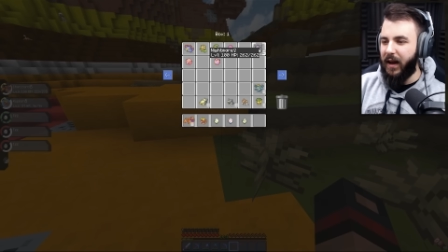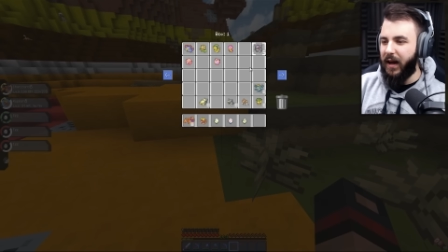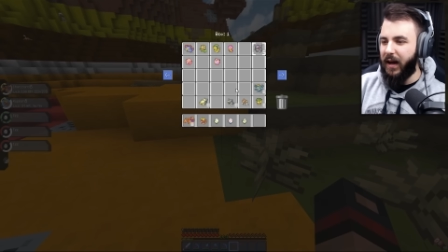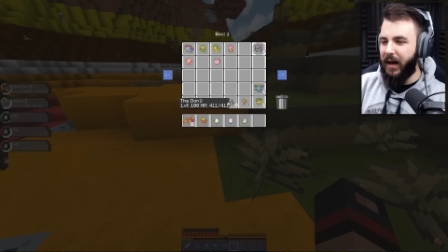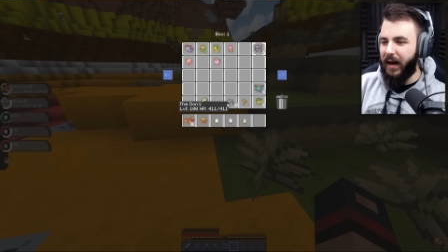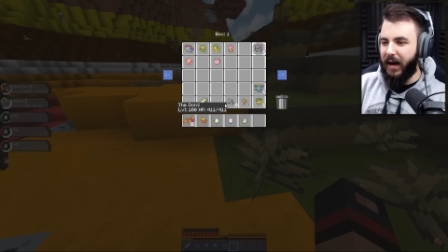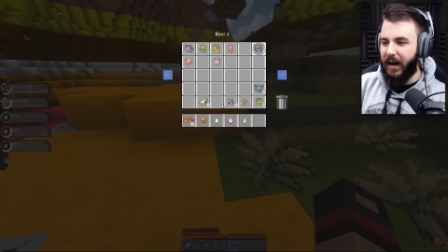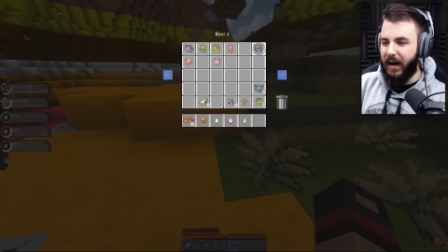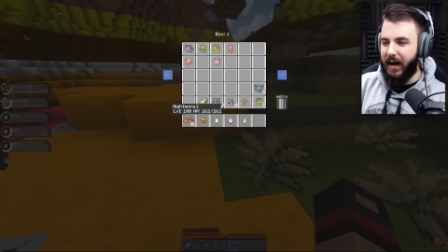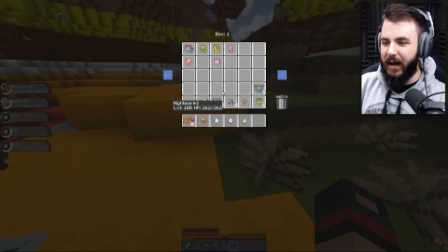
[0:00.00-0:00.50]

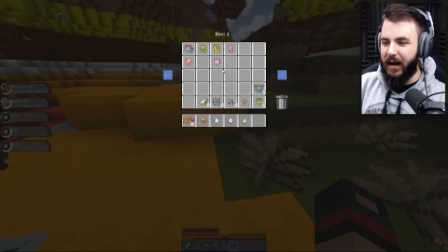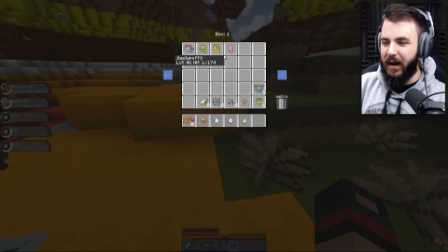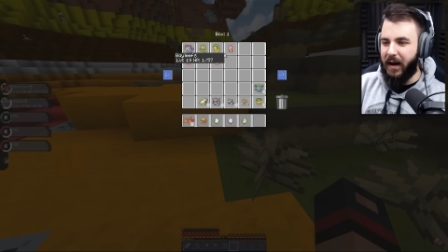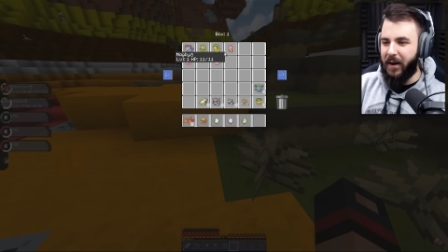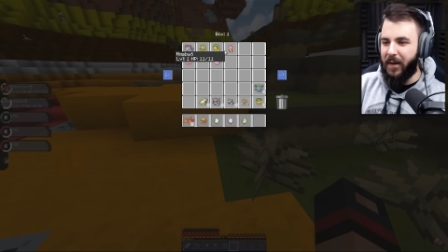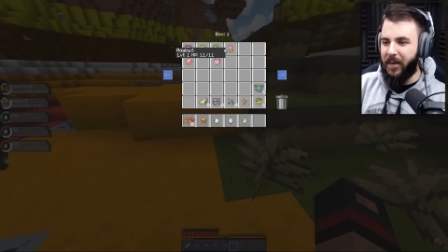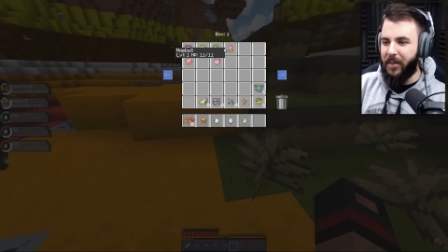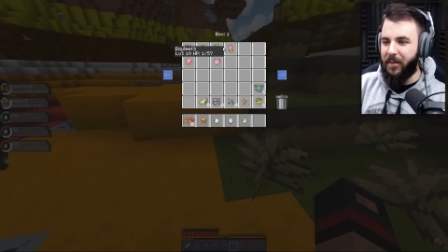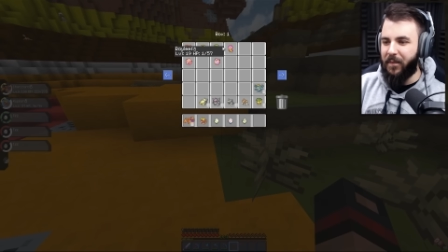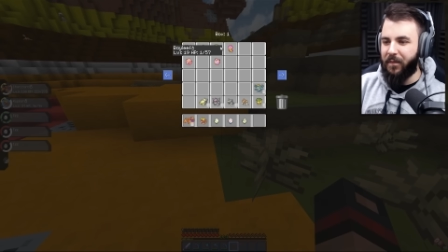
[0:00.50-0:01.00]

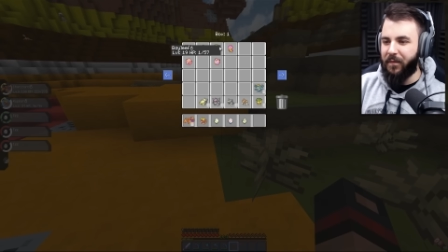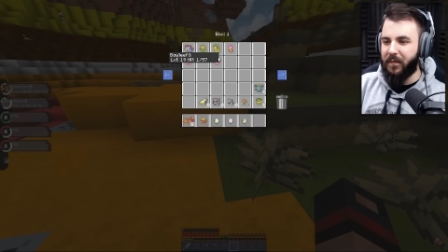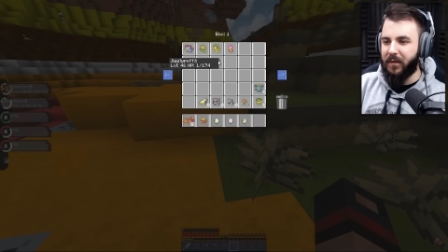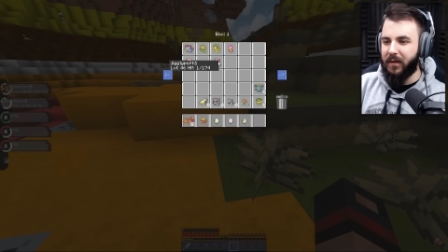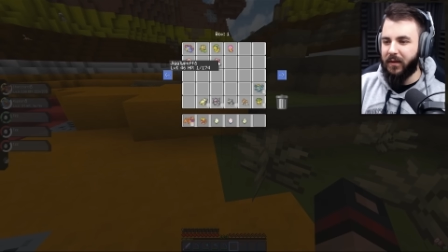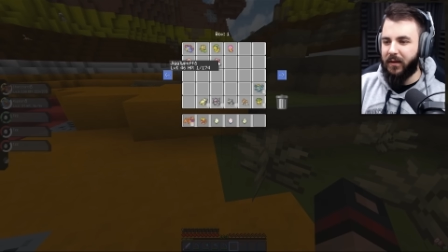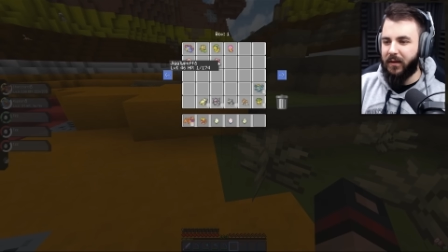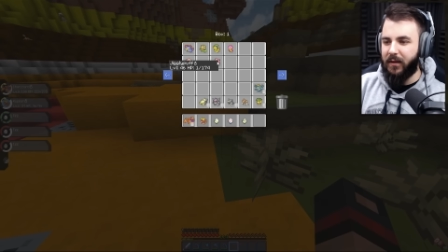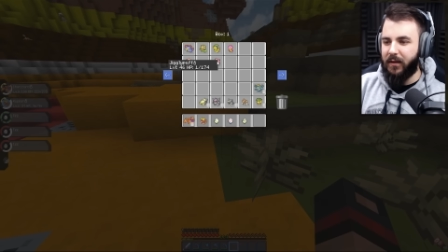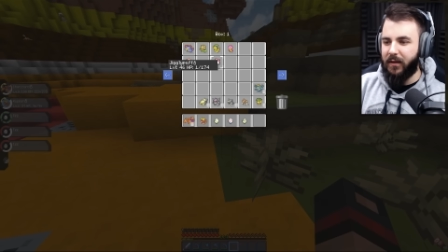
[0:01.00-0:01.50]
Um,
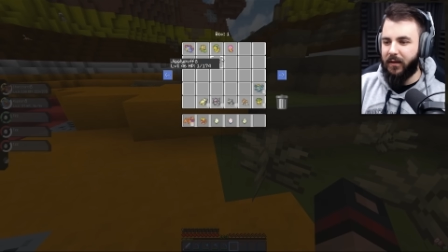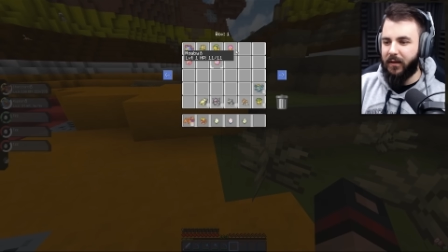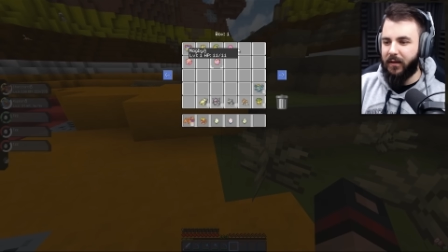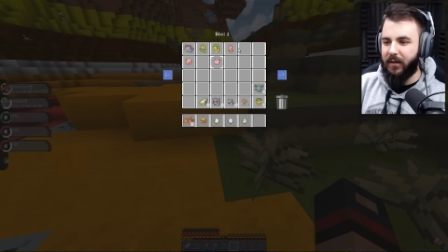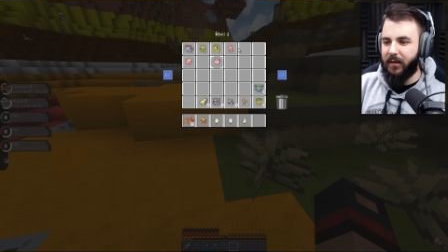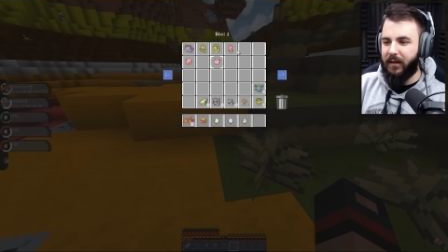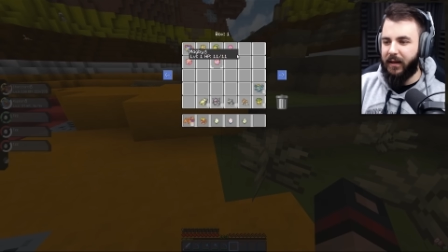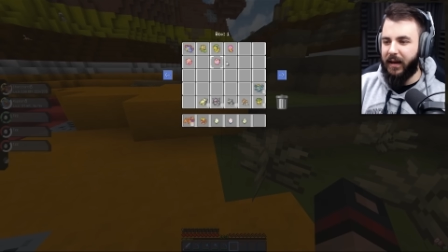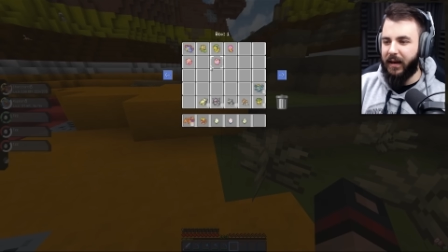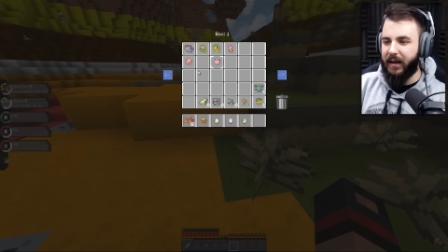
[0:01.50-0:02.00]

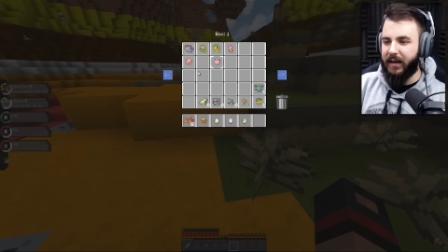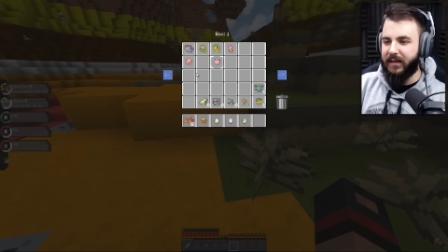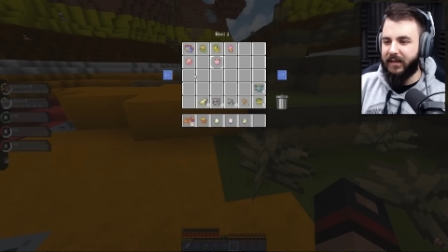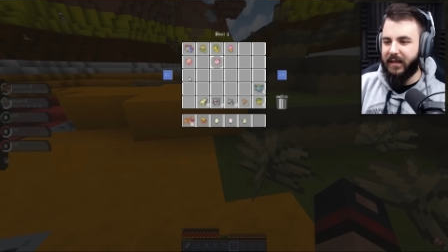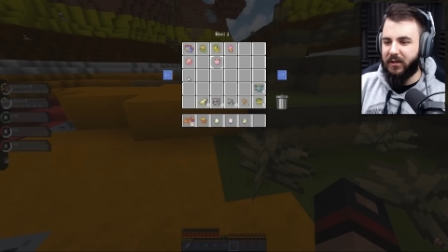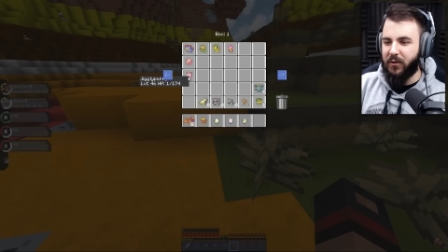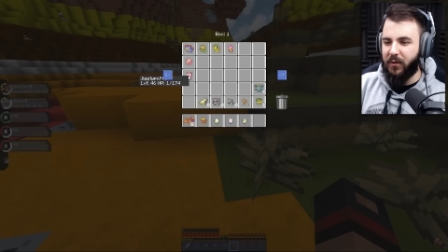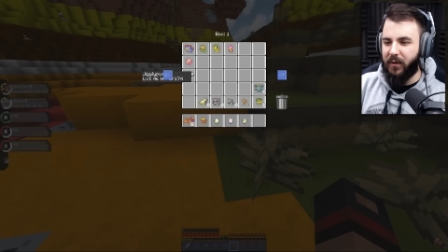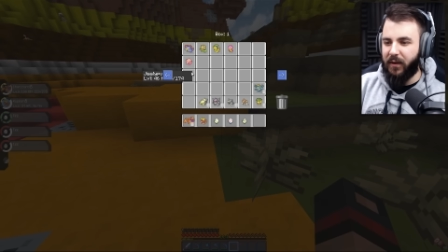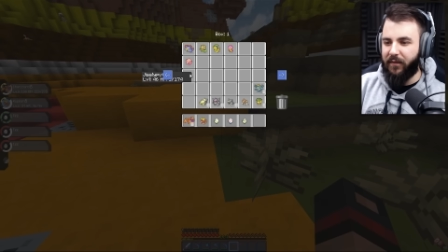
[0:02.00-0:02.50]
yeah, because
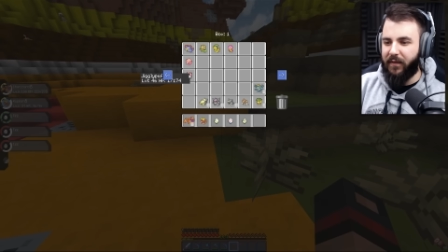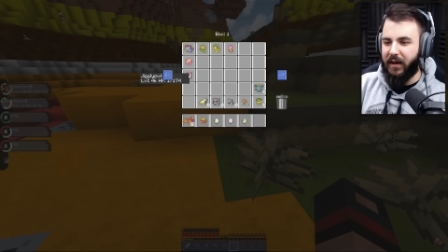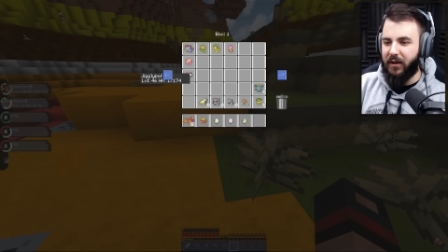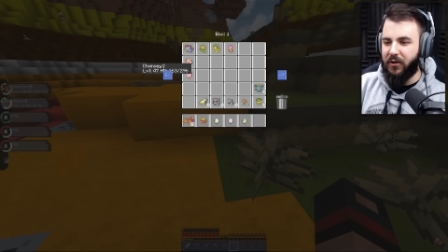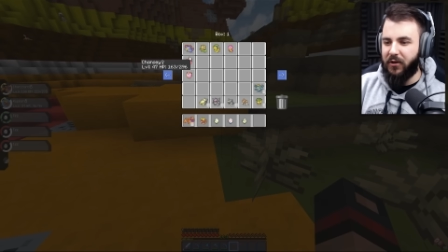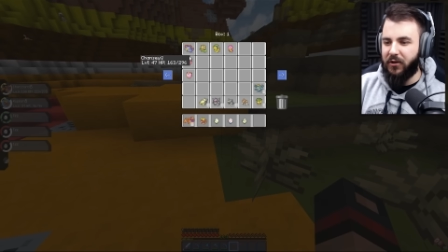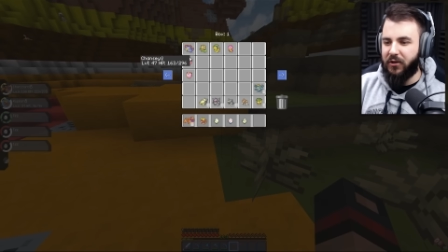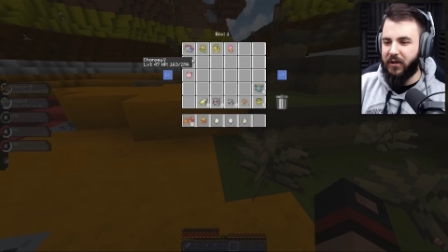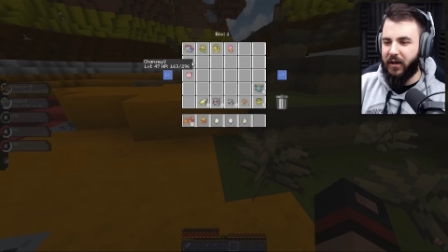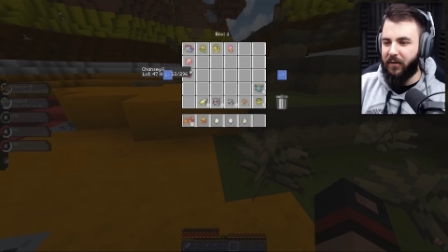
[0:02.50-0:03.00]
that's all of our
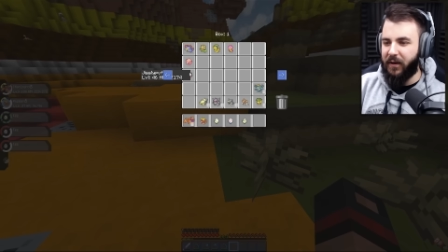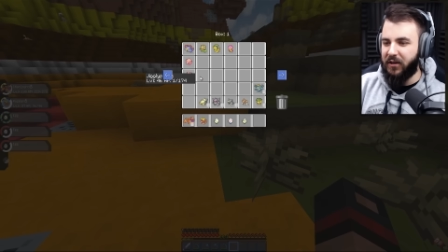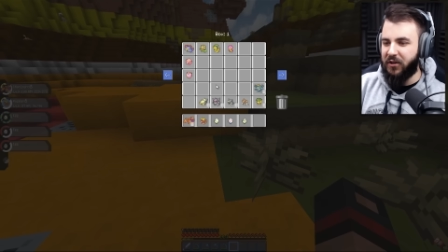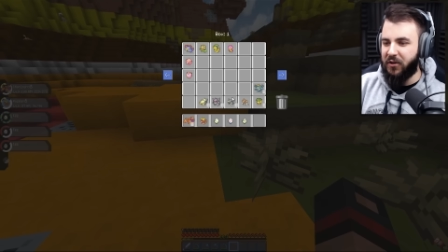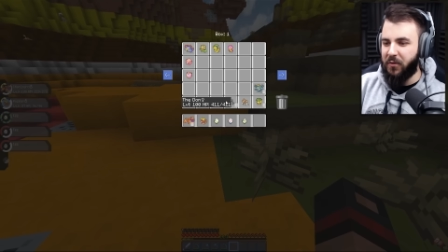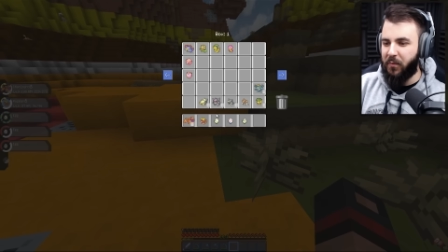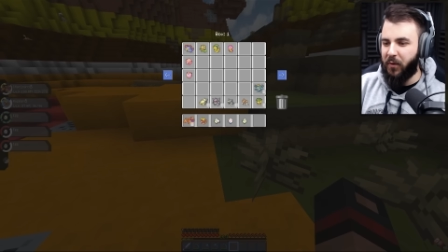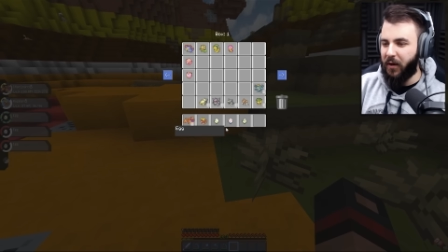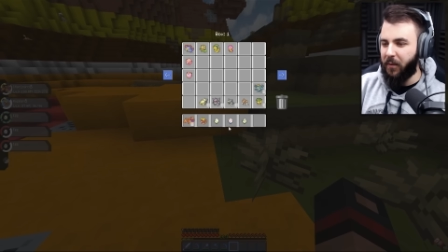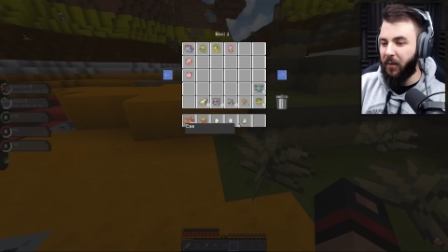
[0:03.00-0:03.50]
new
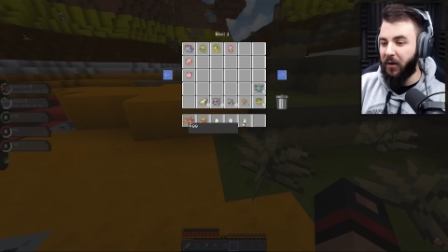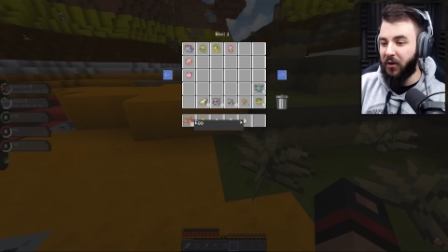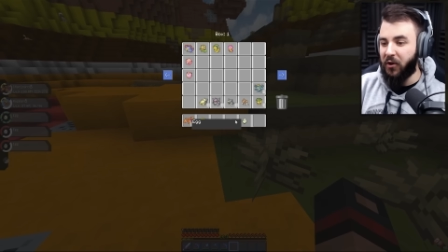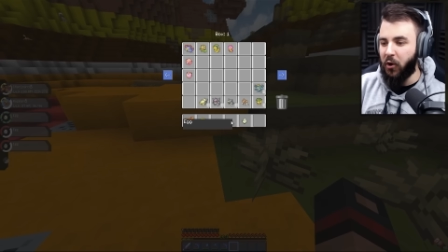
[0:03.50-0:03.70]
generation Pokemon.